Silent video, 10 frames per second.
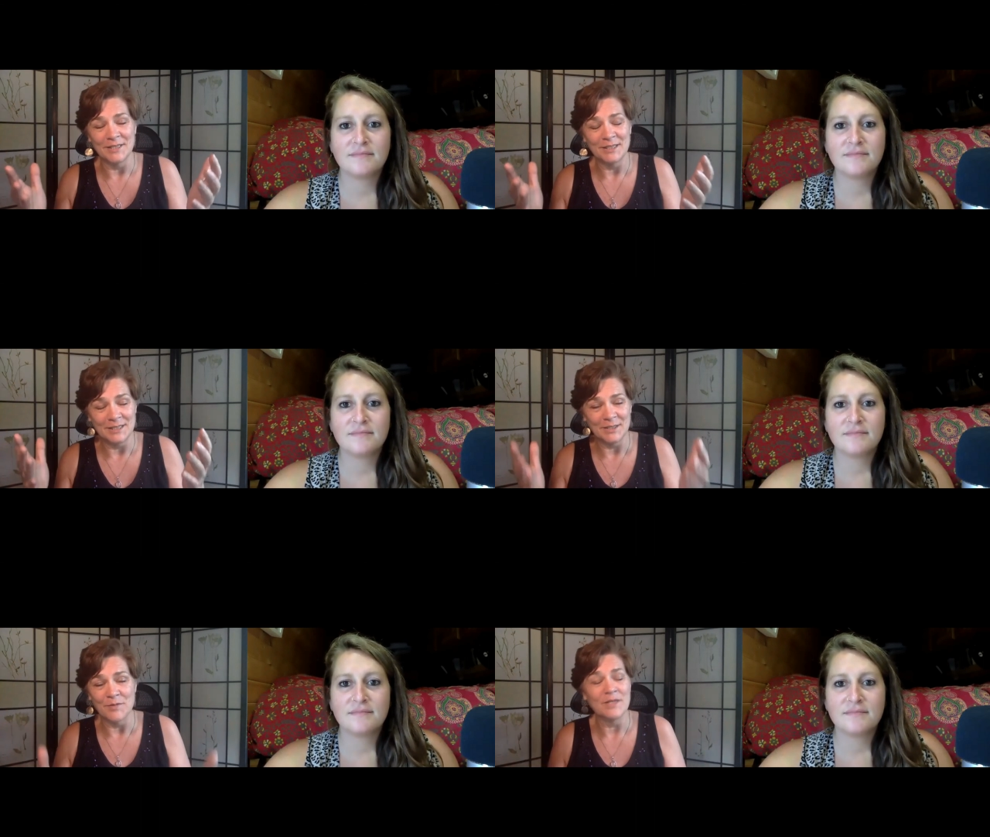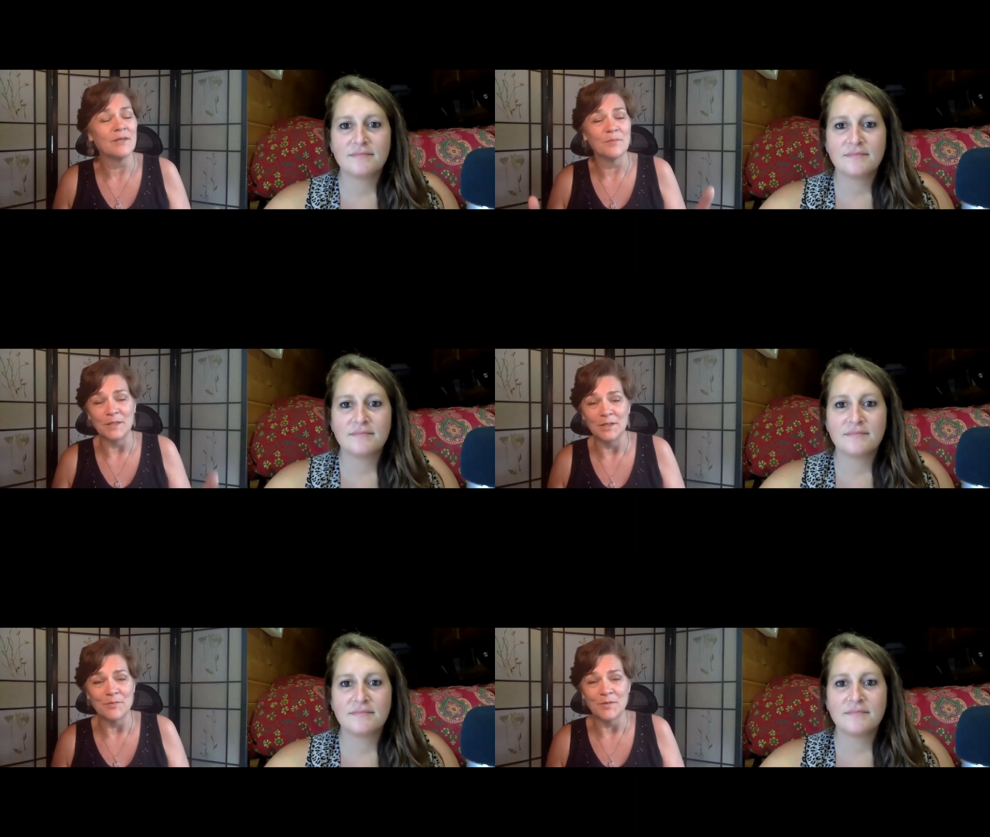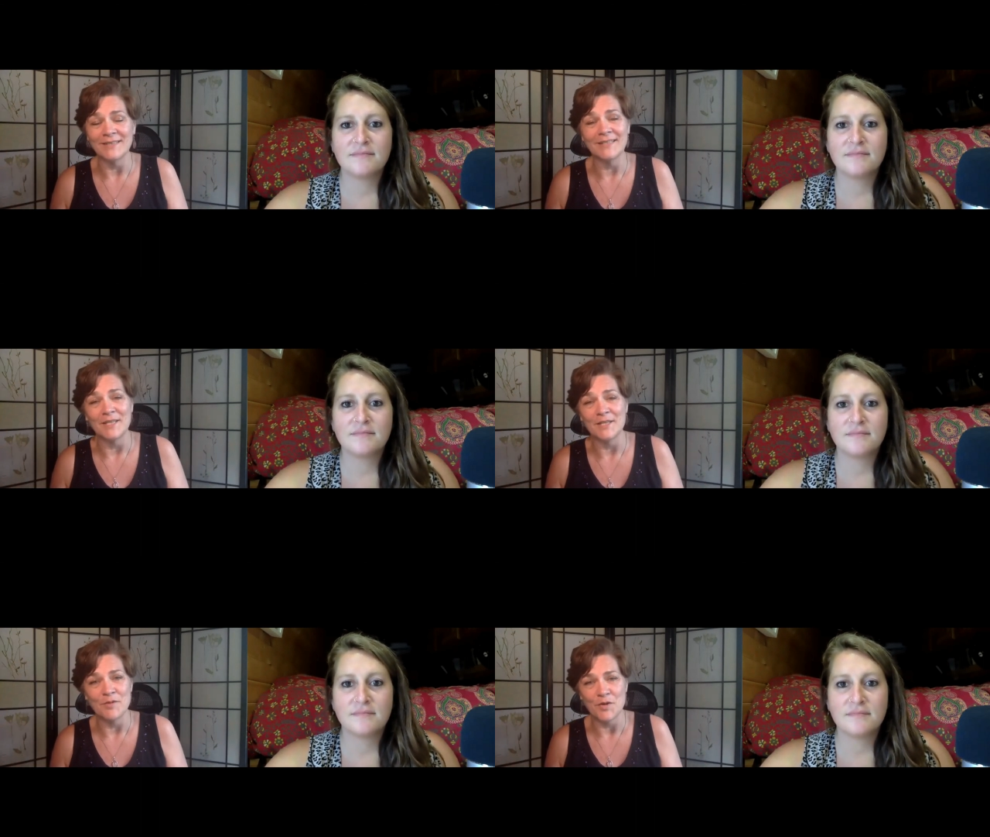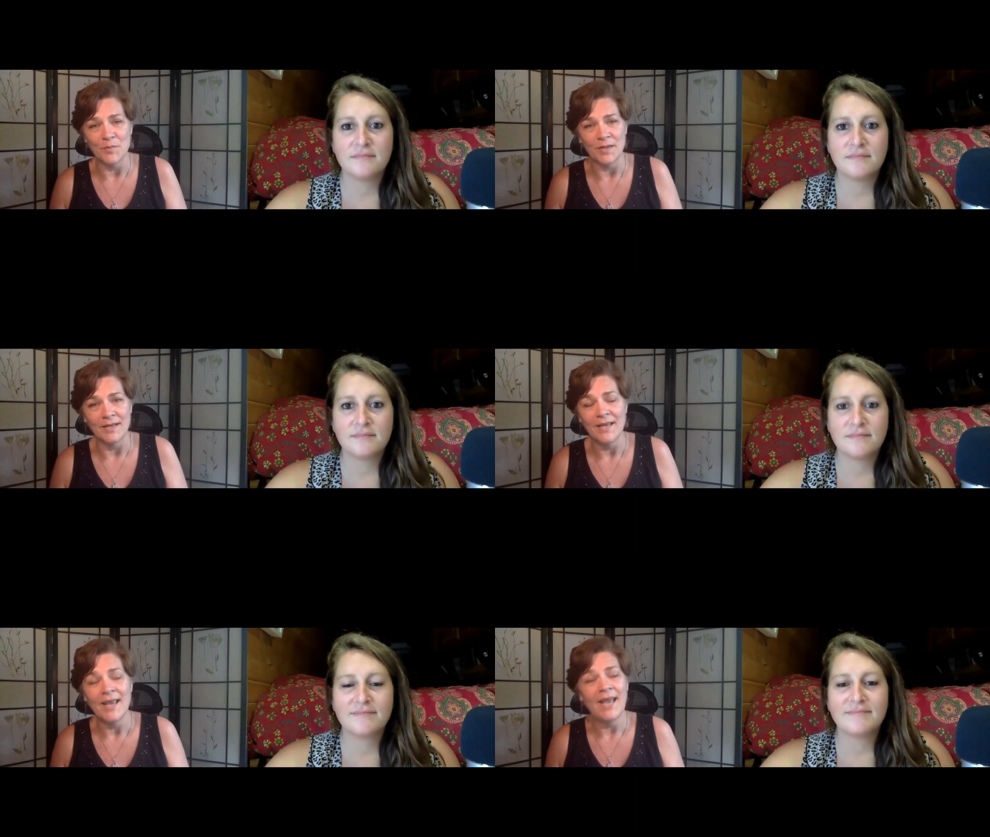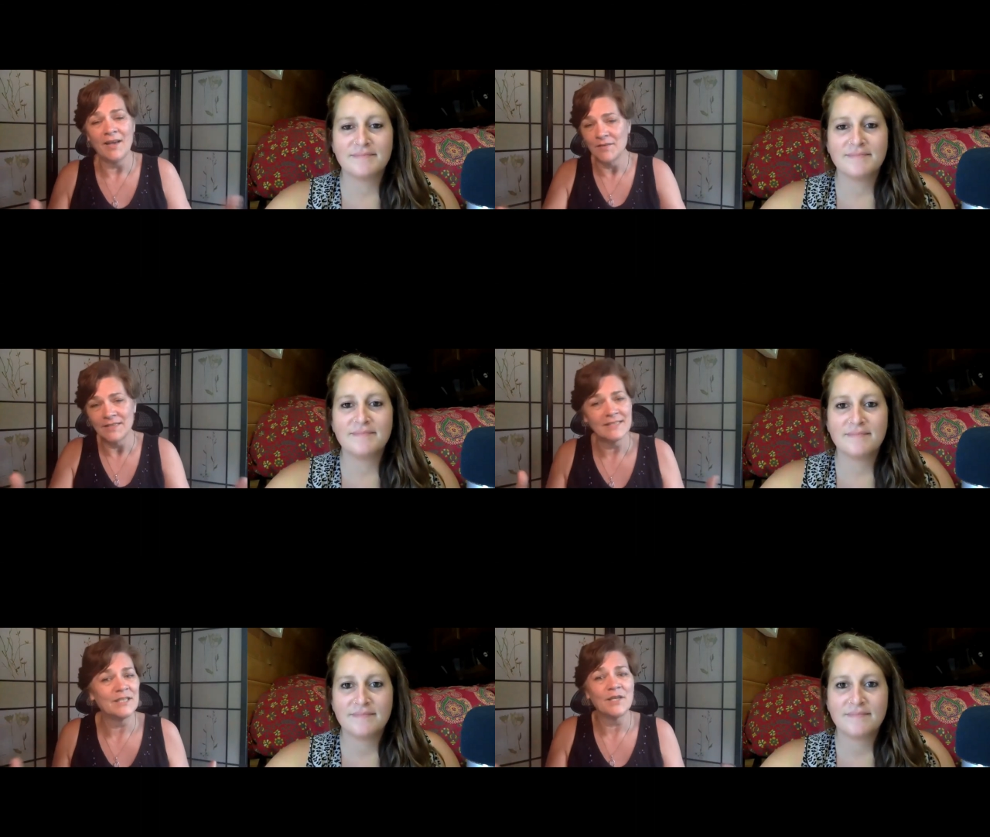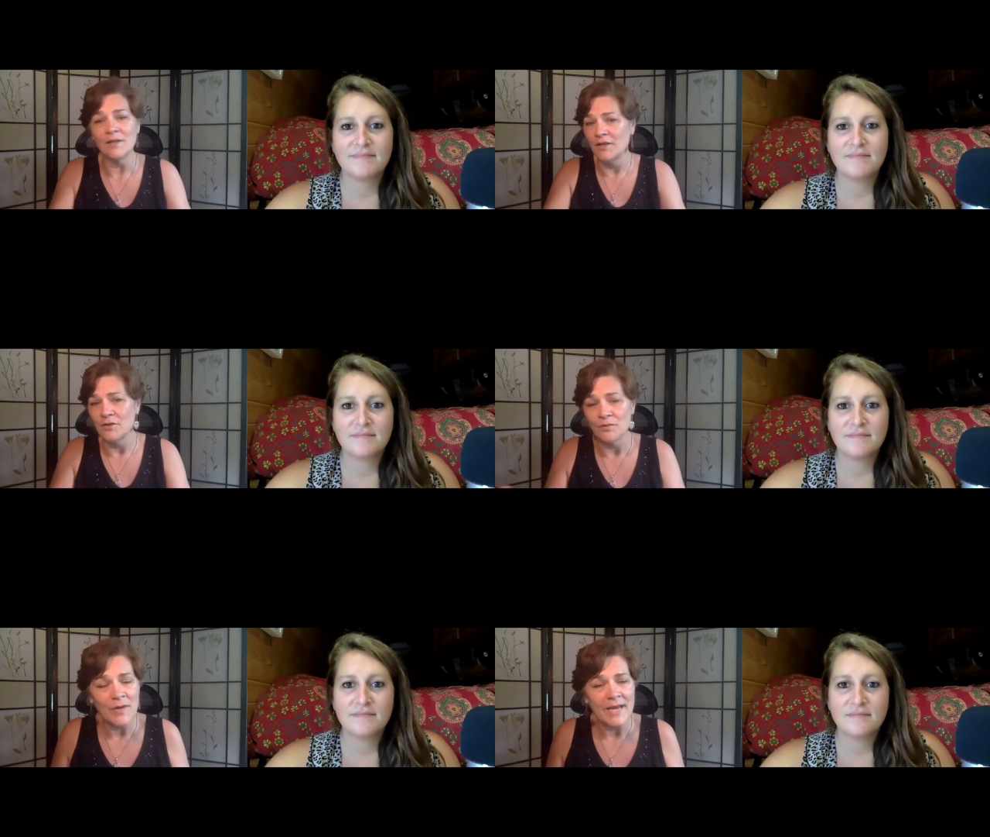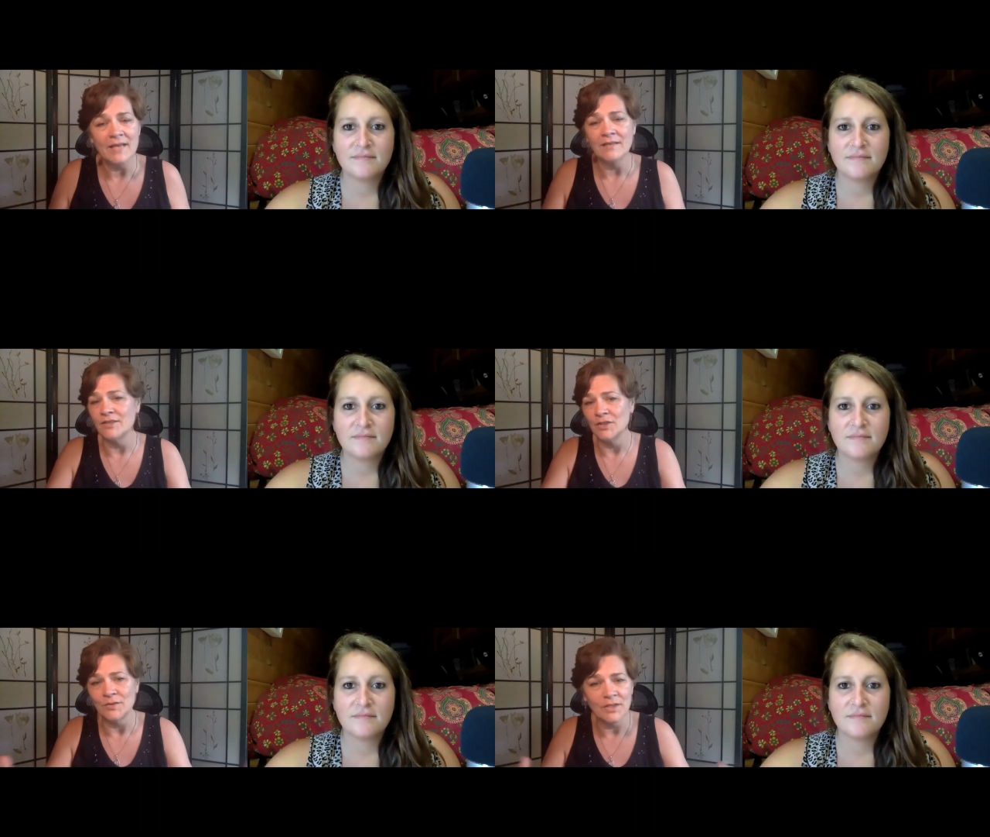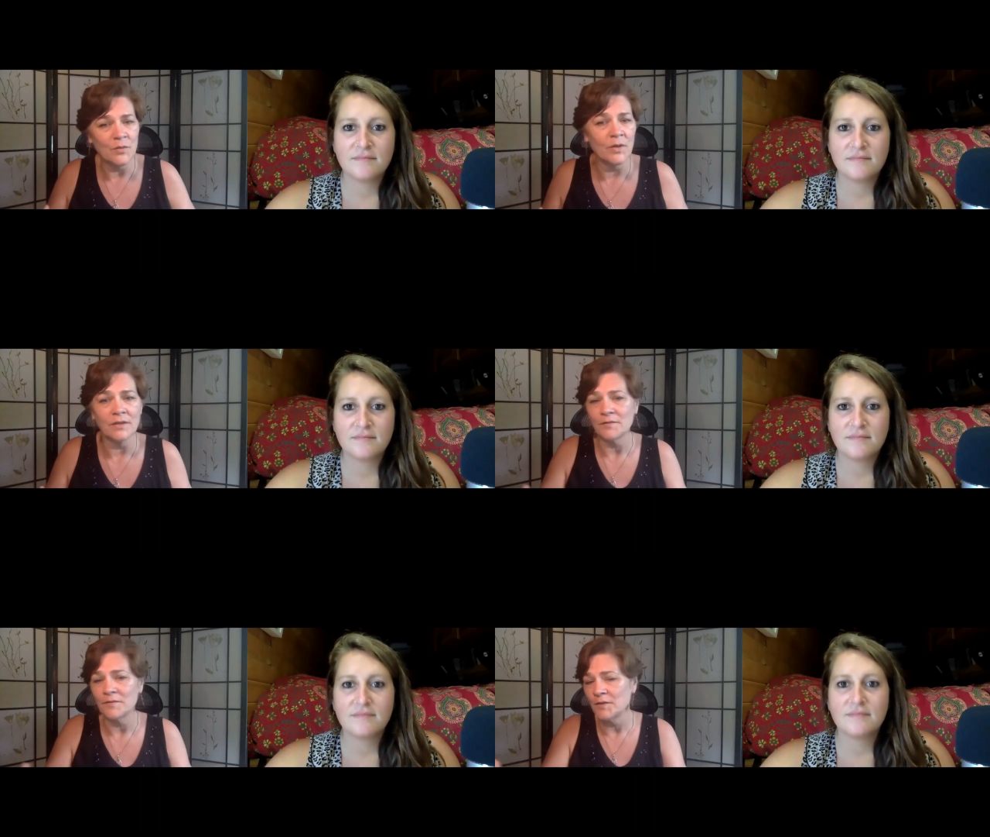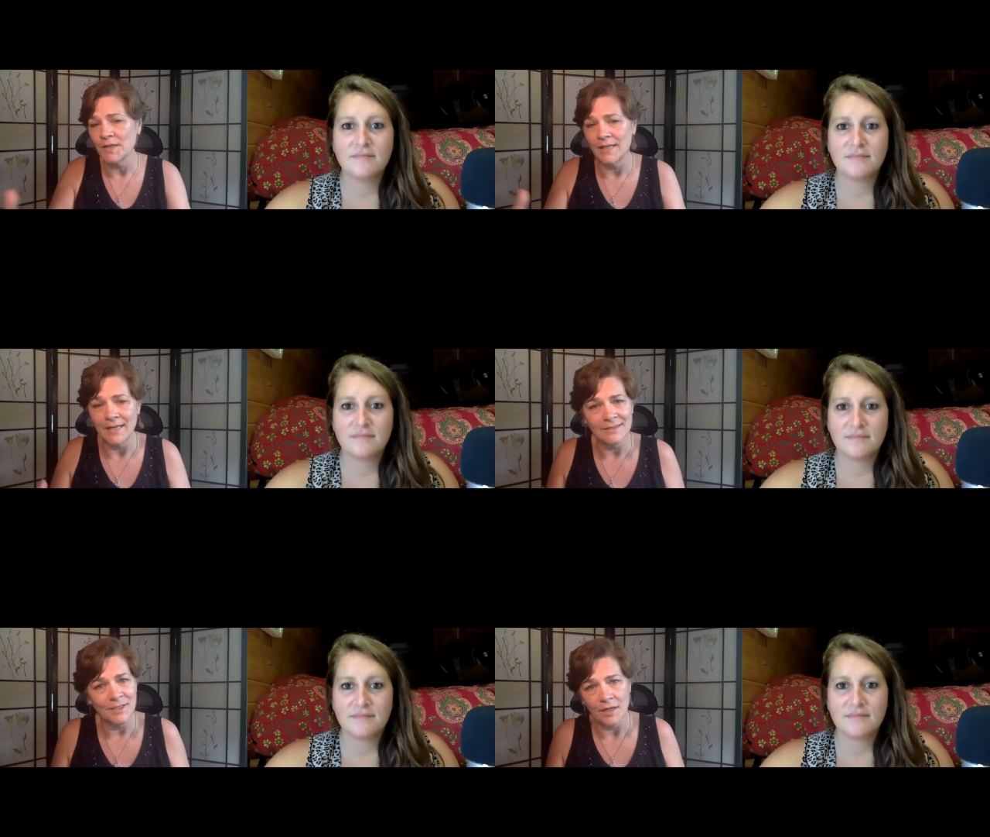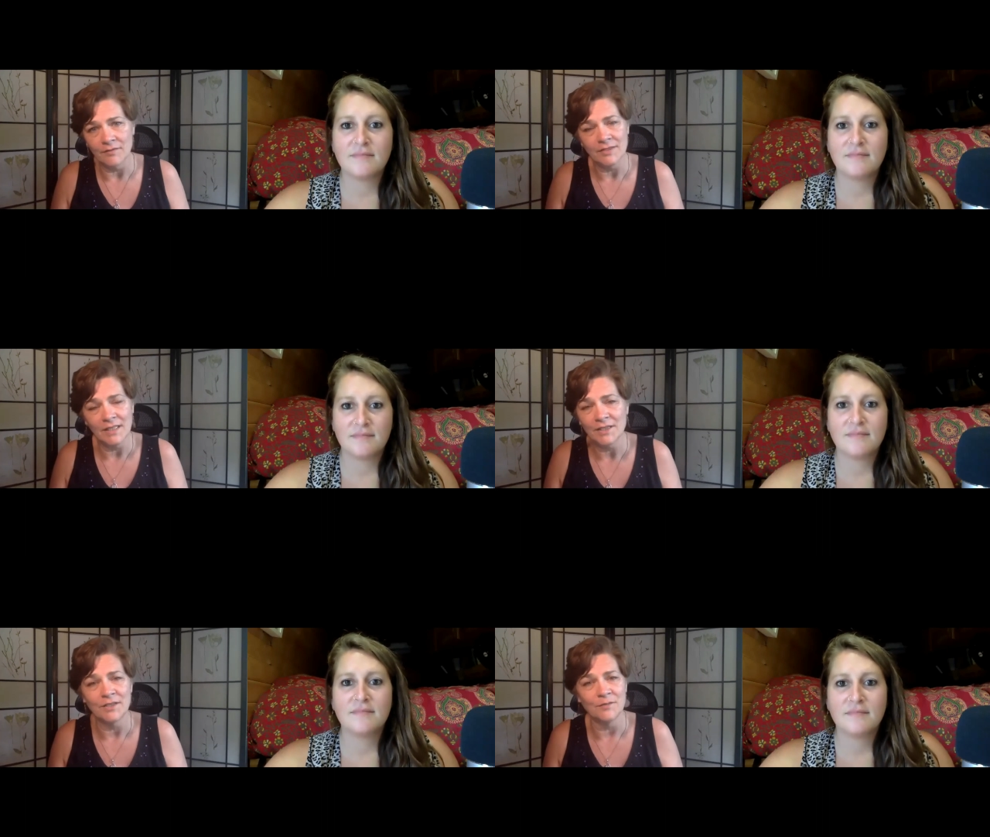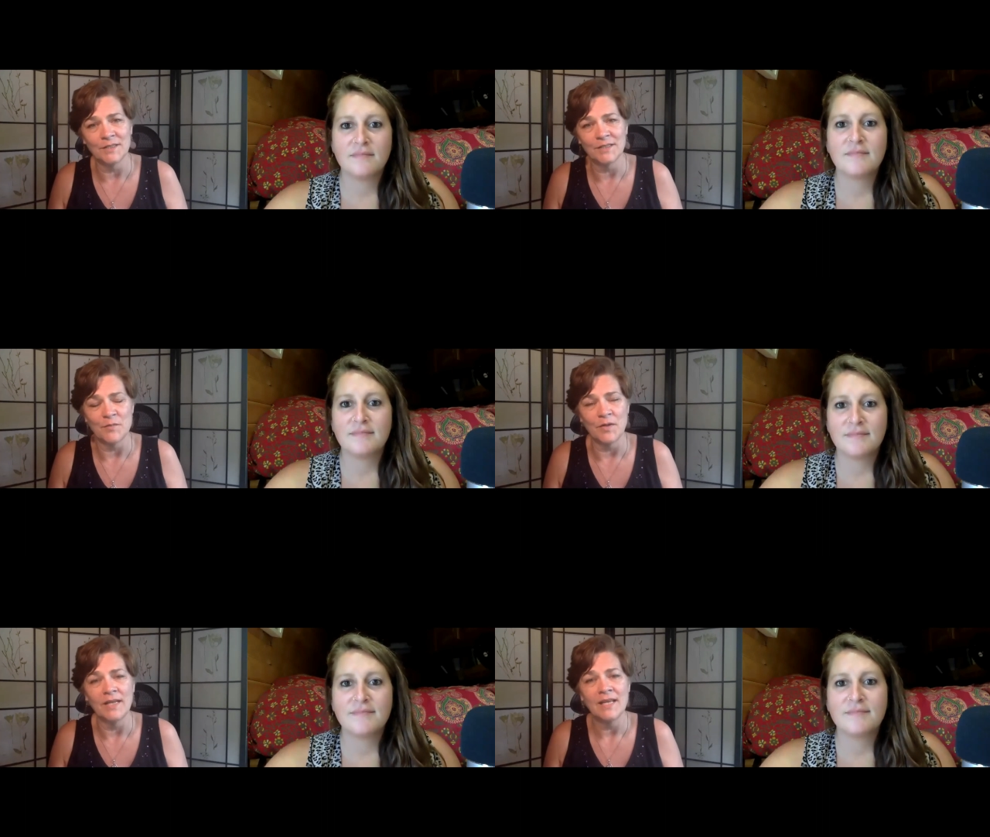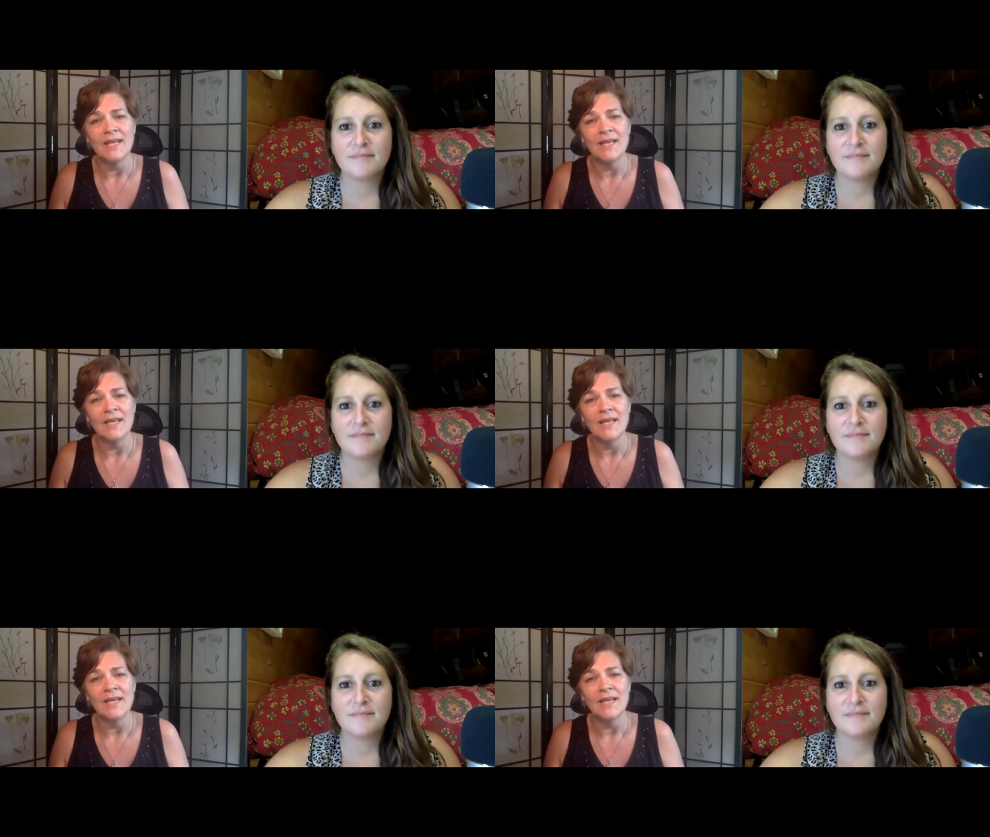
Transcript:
Speaker 1: just still be completely present in the moment, having still a great, juicy, wonderful, connected conversation with someone